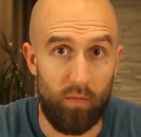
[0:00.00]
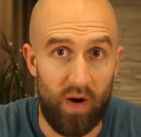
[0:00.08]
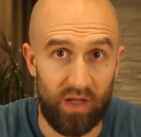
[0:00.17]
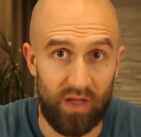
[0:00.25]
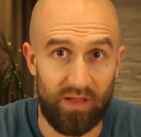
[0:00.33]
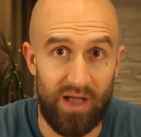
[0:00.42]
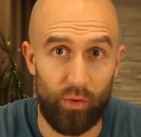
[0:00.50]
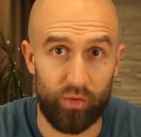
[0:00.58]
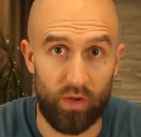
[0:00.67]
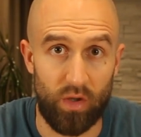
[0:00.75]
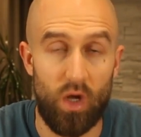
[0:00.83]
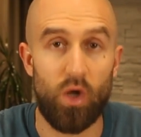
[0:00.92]
market
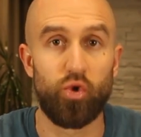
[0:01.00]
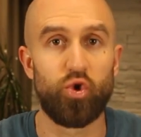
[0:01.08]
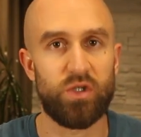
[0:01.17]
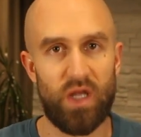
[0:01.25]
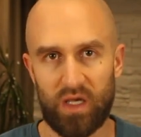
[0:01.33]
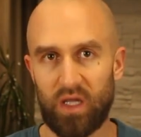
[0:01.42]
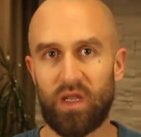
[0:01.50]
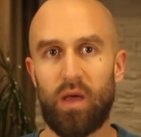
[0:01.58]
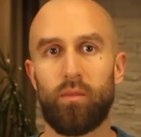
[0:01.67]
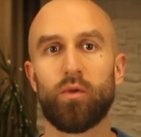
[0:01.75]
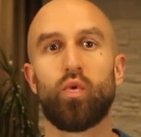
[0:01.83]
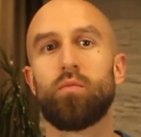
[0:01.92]
downturn, just like it
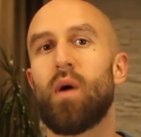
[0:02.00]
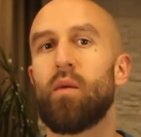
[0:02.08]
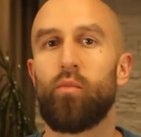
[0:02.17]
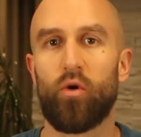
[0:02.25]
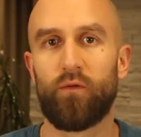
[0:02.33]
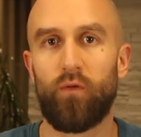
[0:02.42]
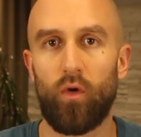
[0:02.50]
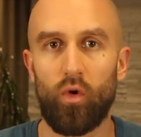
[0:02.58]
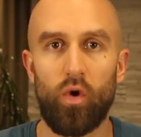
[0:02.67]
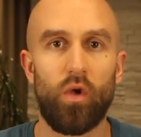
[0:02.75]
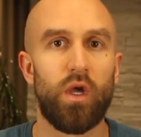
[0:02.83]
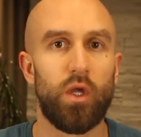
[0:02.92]
happened with my portfolio
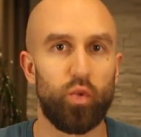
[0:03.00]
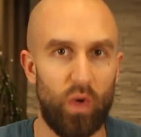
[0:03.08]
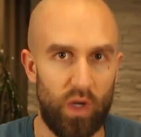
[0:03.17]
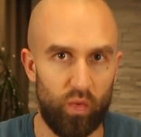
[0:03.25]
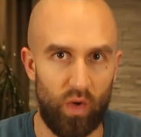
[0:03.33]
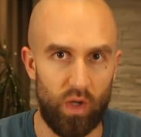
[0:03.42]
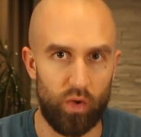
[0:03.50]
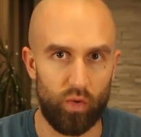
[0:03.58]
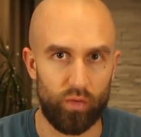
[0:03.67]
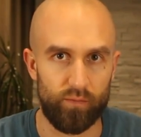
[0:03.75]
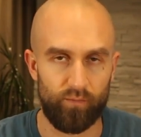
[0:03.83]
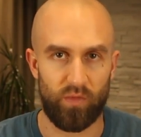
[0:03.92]
in 2022.
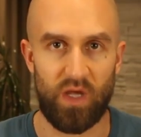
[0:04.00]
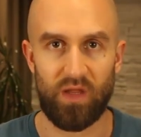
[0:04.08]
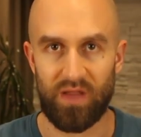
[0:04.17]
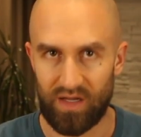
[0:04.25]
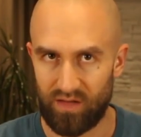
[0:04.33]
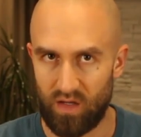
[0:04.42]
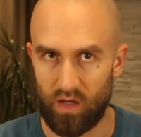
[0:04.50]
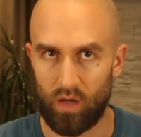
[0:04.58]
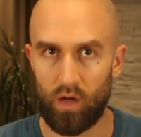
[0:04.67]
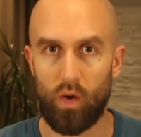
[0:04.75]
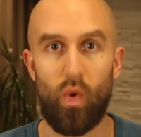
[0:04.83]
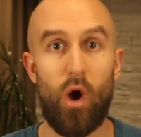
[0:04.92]
In that
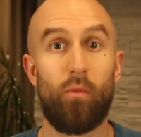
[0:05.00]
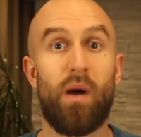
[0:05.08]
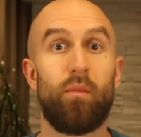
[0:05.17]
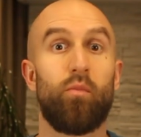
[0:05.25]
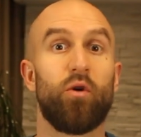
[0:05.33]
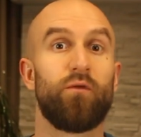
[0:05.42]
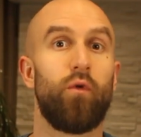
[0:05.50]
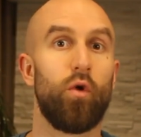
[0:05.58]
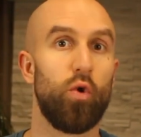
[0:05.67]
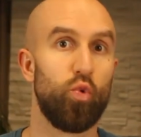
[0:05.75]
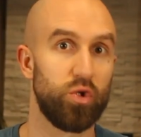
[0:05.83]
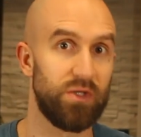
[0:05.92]
year, while my
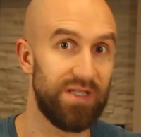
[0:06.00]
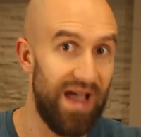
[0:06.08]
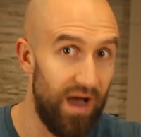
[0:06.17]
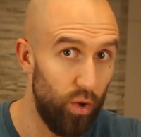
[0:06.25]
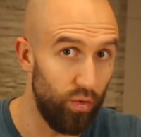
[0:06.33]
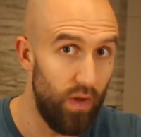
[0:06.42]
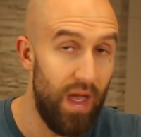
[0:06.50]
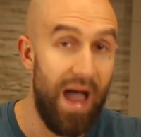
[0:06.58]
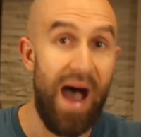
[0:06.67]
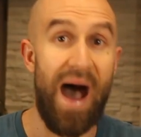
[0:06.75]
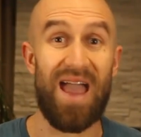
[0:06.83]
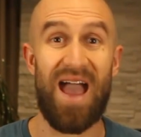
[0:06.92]
portfolio was down,
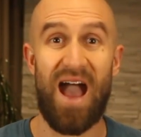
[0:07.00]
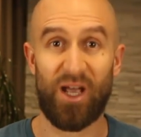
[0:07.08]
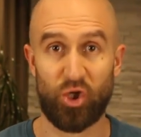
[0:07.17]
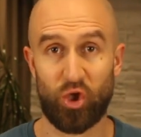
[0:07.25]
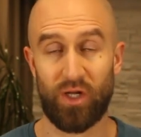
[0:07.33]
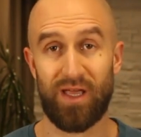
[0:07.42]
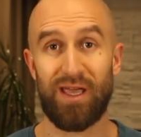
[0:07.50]
I actually